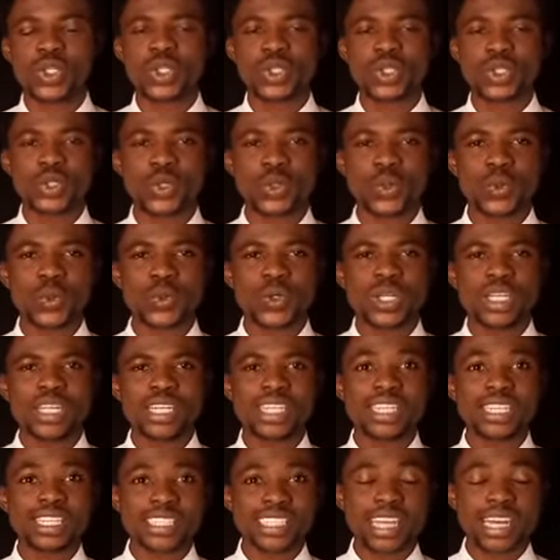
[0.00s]
So
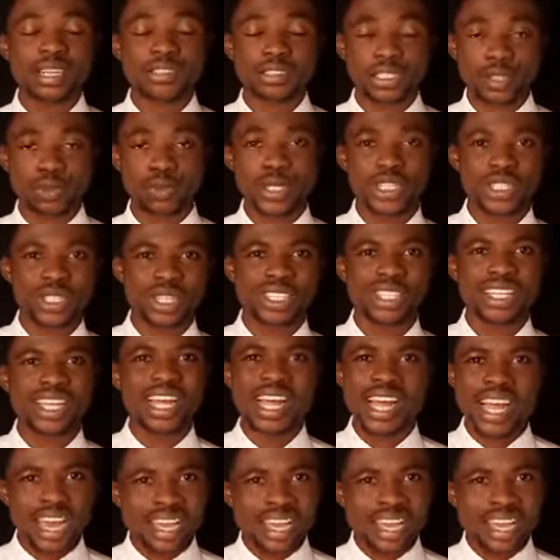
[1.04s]
in this kind of situation,